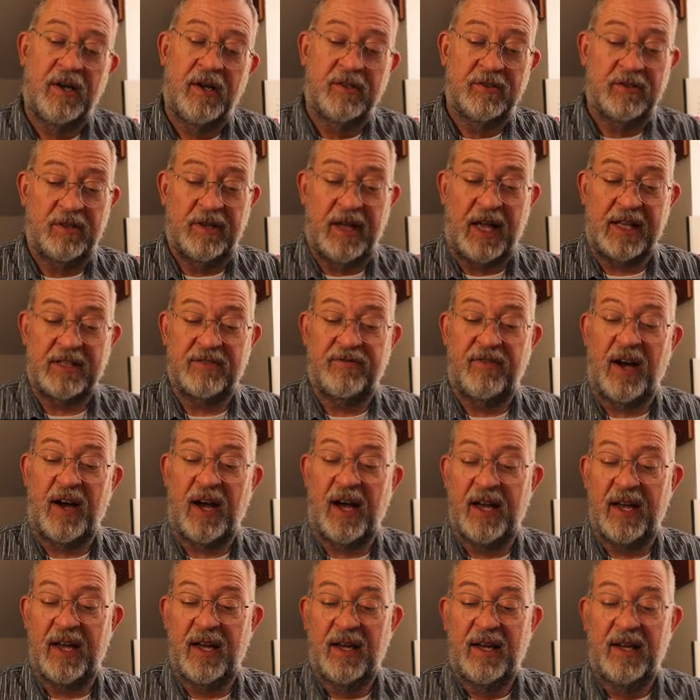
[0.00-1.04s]
So that's why
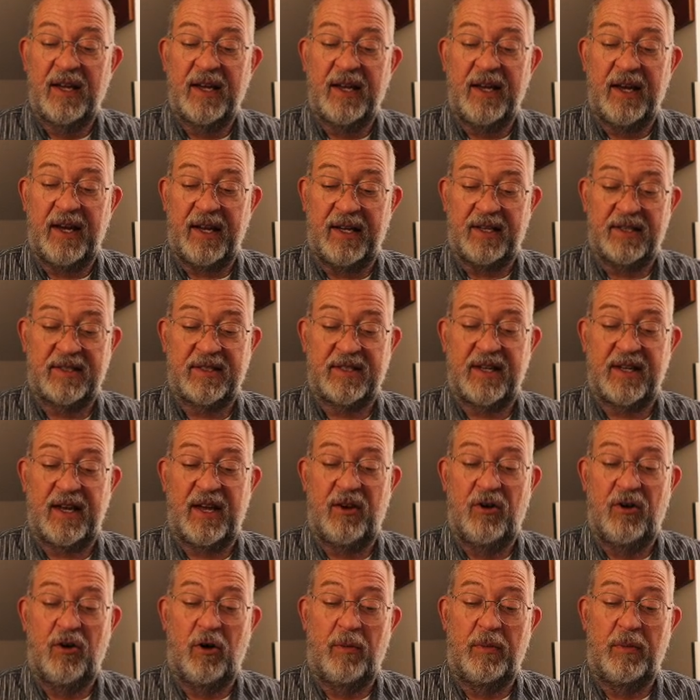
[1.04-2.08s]
it's a
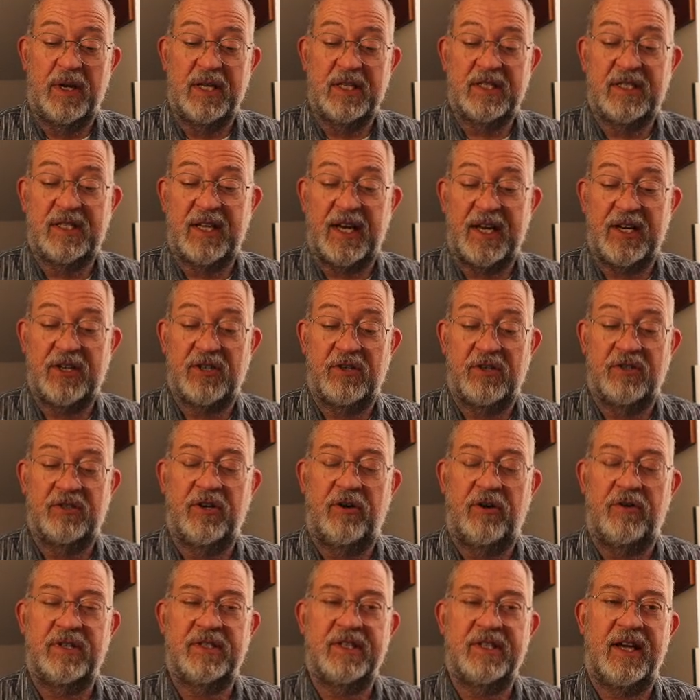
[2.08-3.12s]
normalization. So
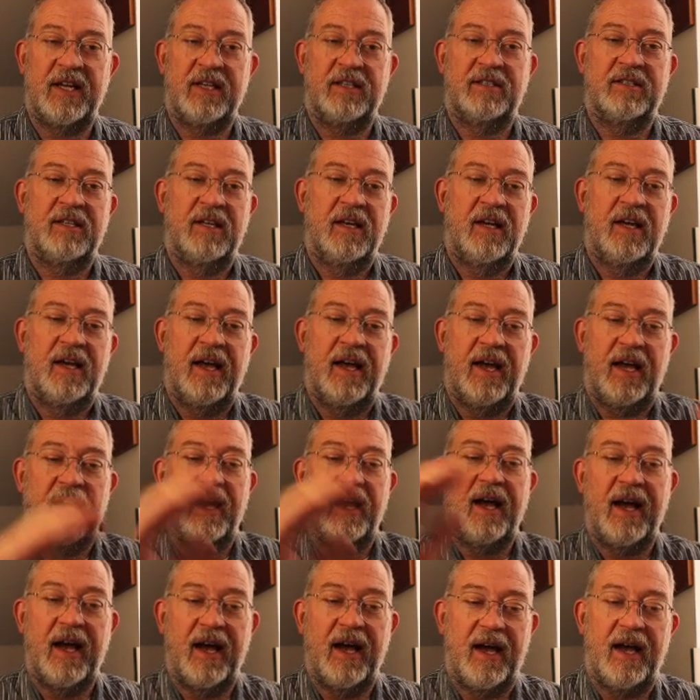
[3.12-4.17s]
it takes
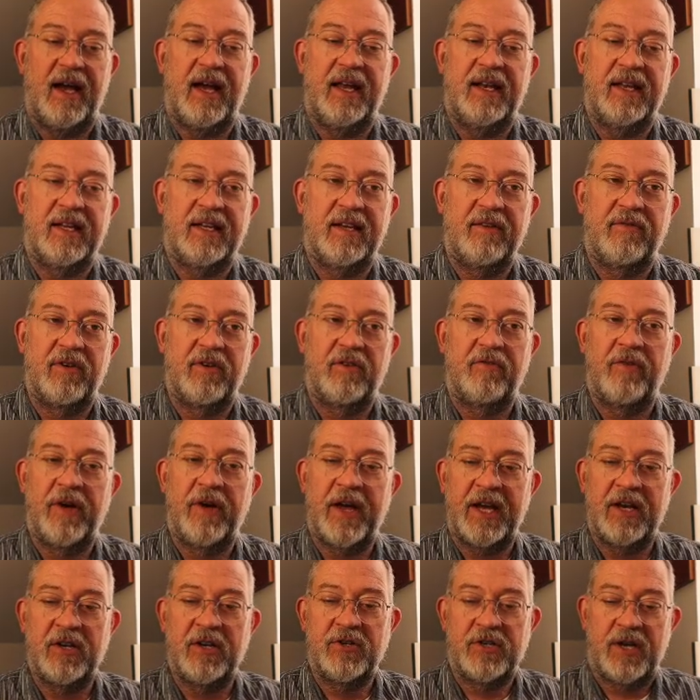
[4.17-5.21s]
any given
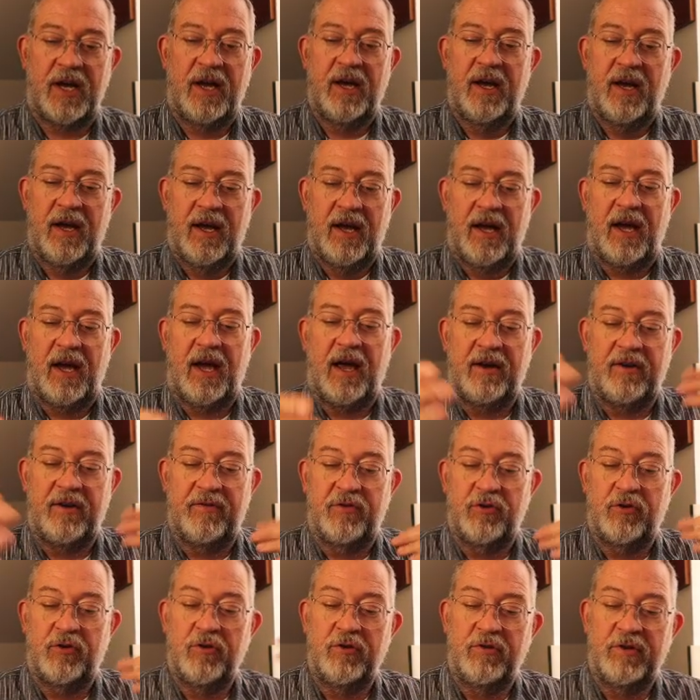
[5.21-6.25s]
range. And if you do